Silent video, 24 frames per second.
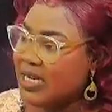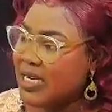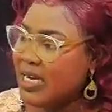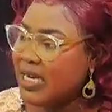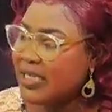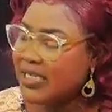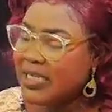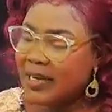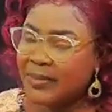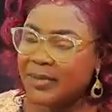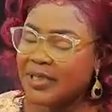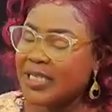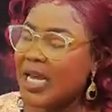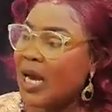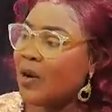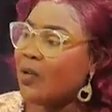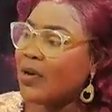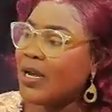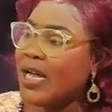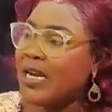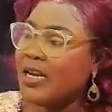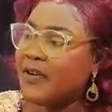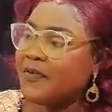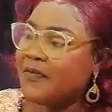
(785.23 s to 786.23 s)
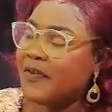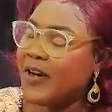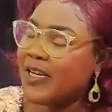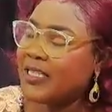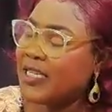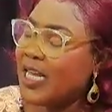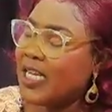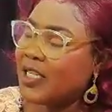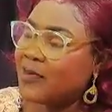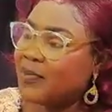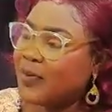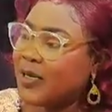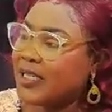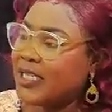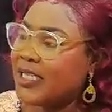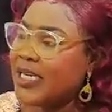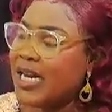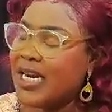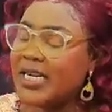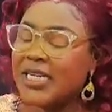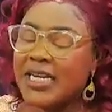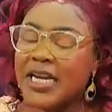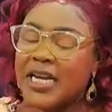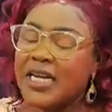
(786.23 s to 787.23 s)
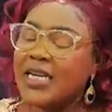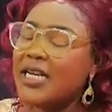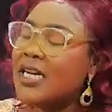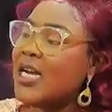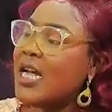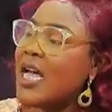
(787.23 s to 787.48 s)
So me Saka yen the fast express the end there,